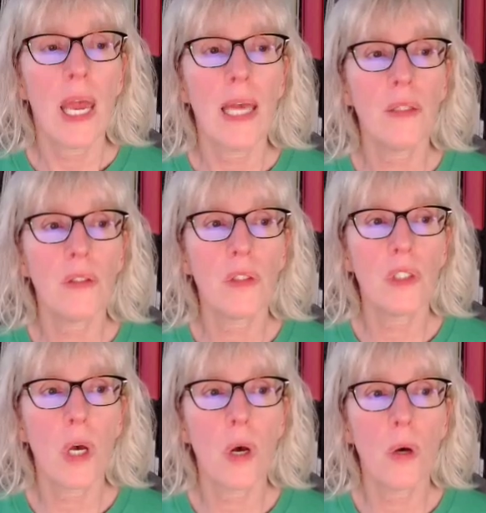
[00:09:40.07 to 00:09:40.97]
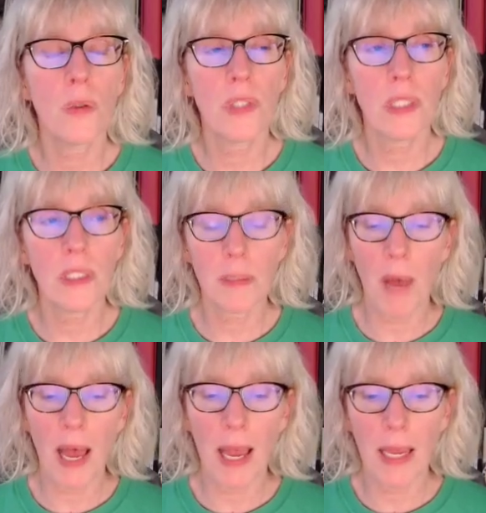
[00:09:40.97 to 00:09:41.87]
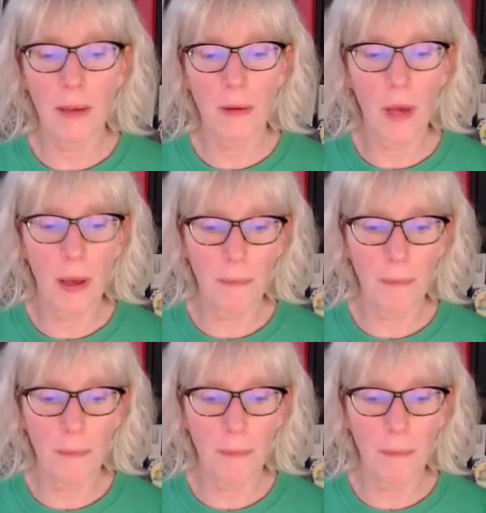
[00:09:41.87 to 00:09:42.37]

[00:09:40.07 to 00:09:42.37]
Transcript: And so since my